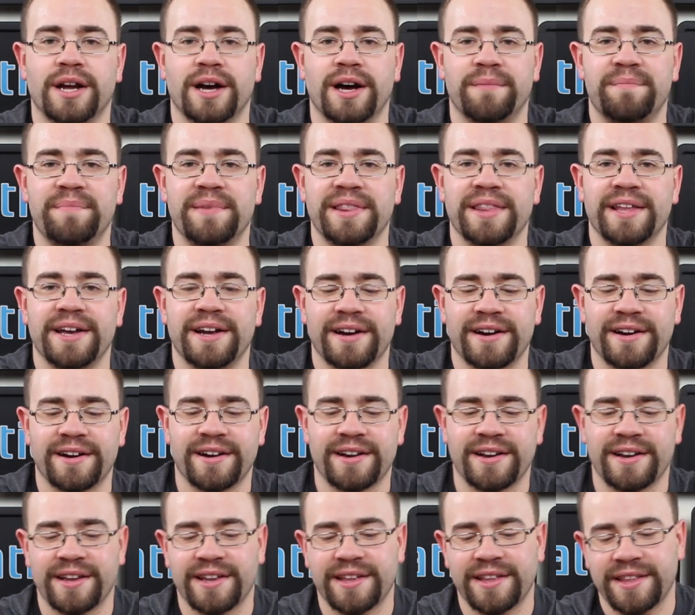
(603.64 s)
it up in
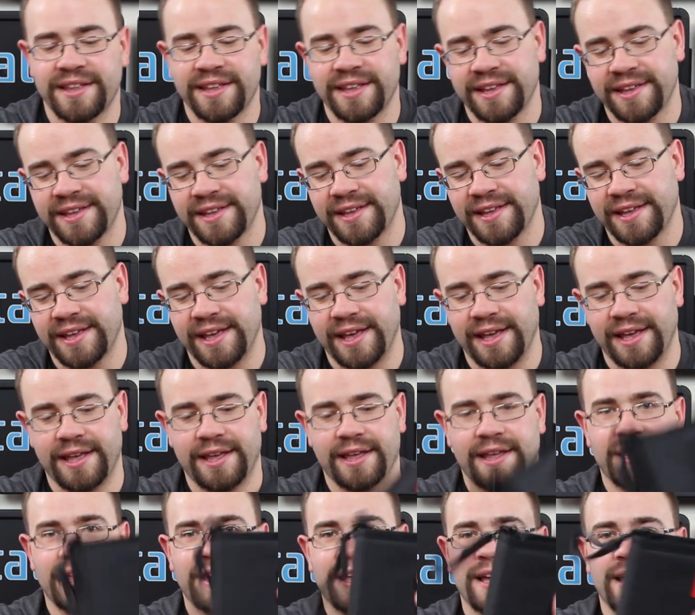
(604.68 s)
there.
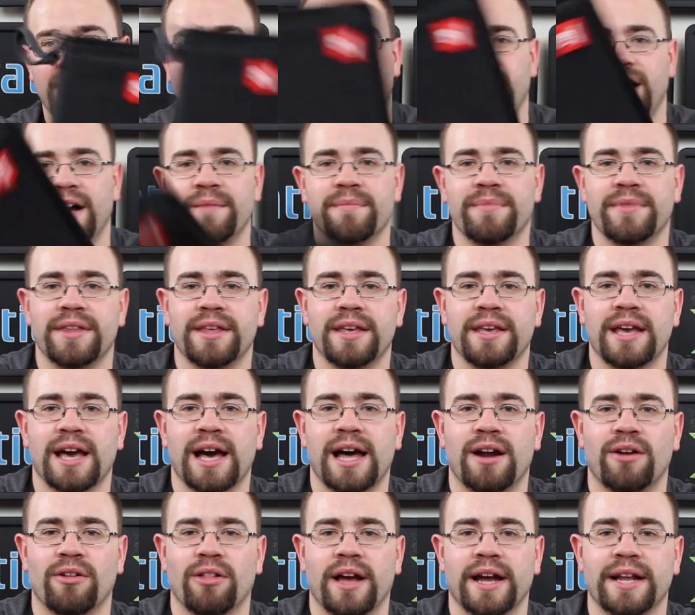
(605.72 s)
Yeah,
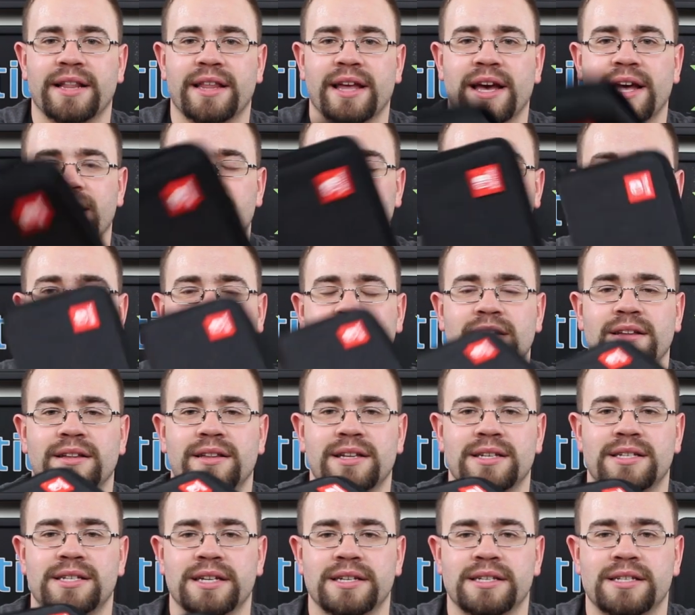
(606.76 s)
I don't like that.
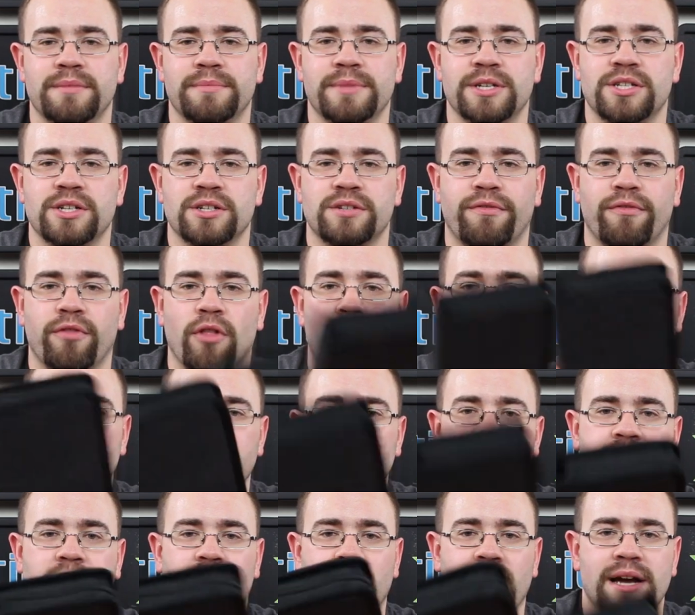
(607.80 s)
The system is just
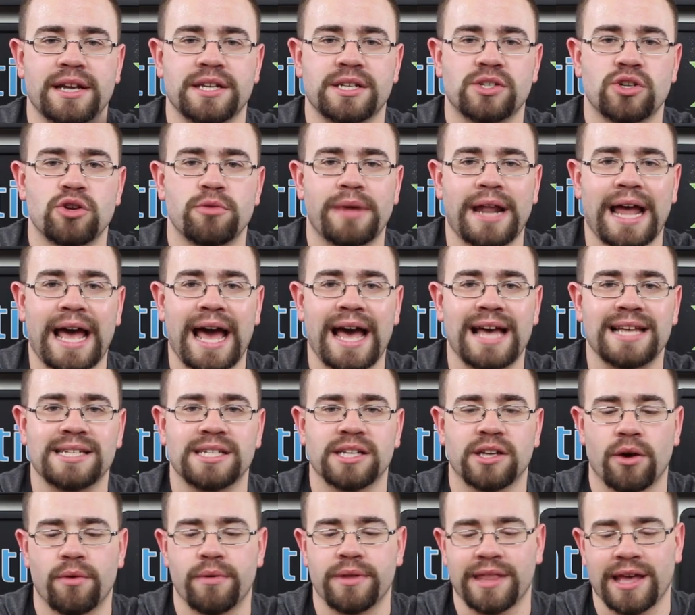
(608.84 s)
floating in there. I assume it has
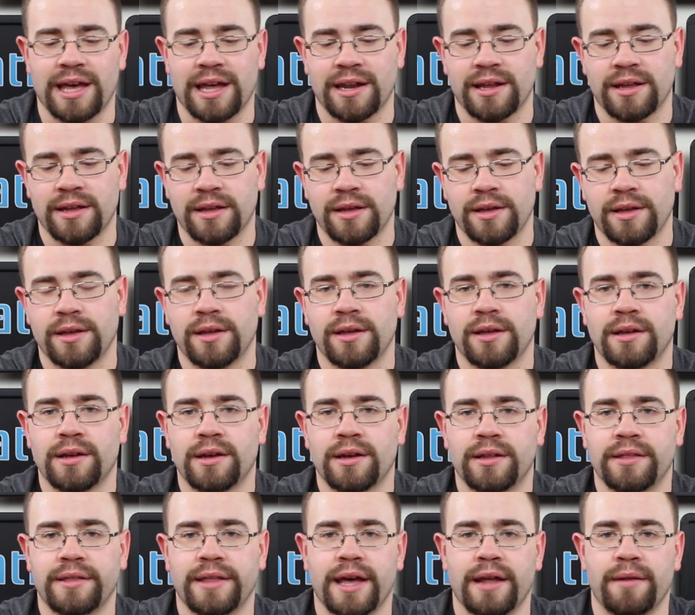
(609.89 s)
to go in that
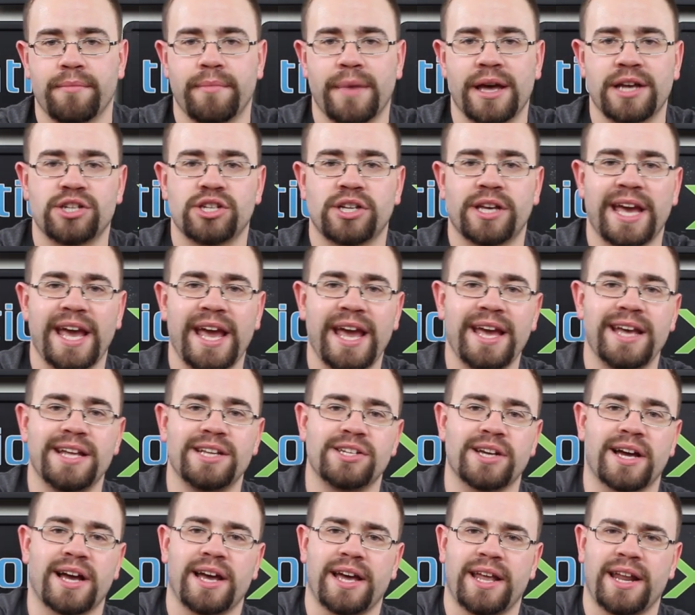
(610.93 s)
mesh
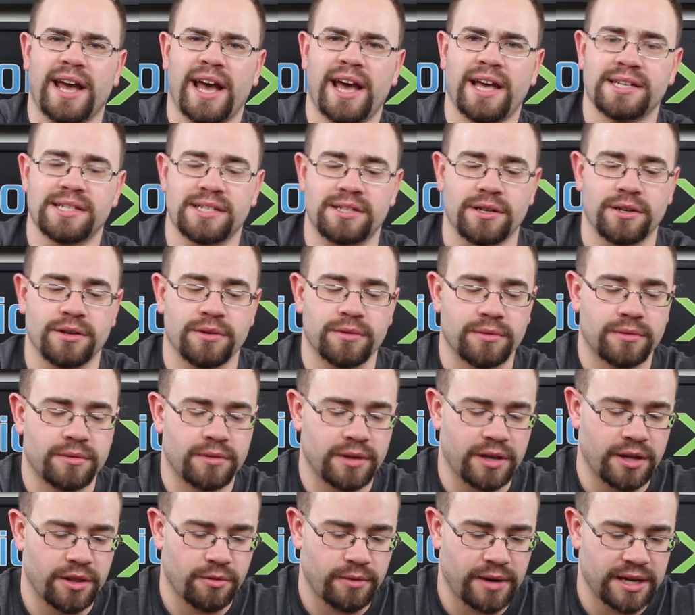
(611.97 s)
cage. It has to.
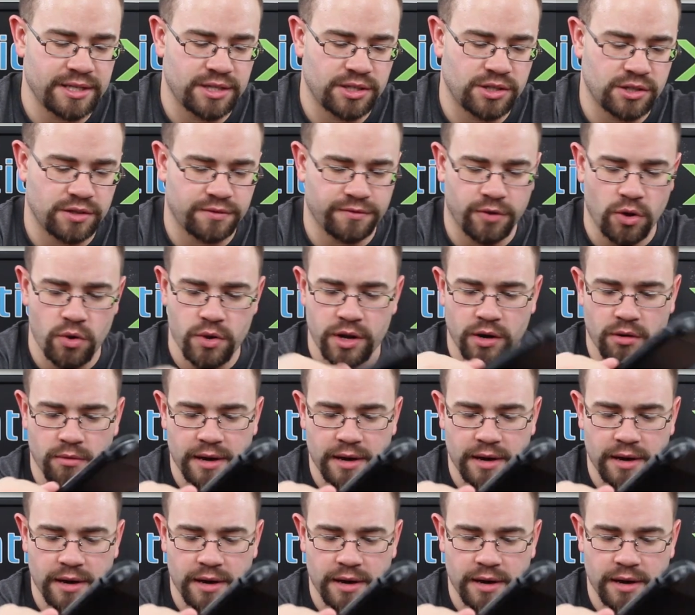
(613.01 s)
Otherwise, it's just floating